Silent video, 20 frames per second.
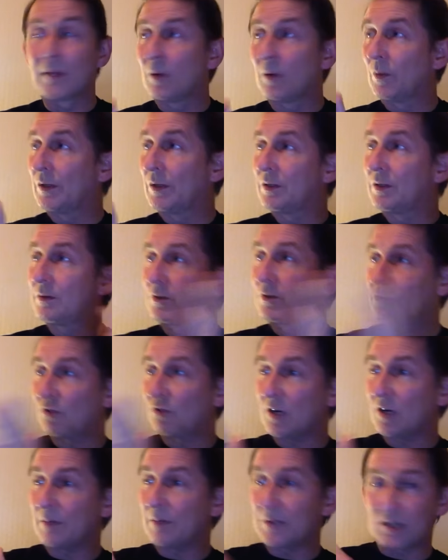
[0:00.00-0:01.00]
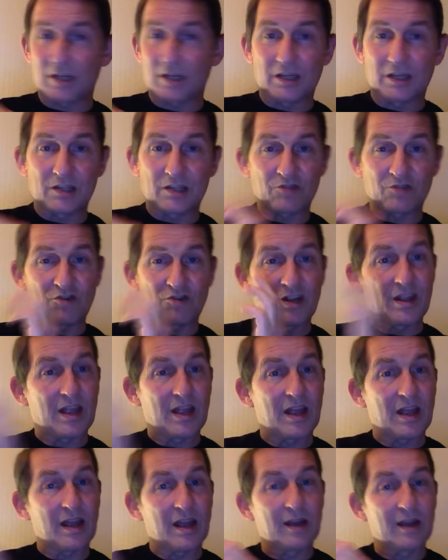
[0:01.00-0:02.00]
We're, crime scenes are in
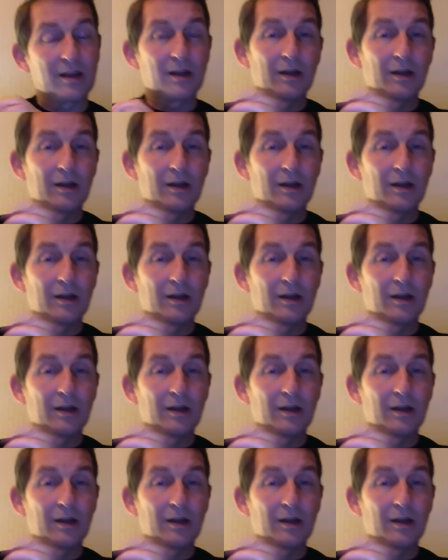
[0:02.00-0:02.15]
there.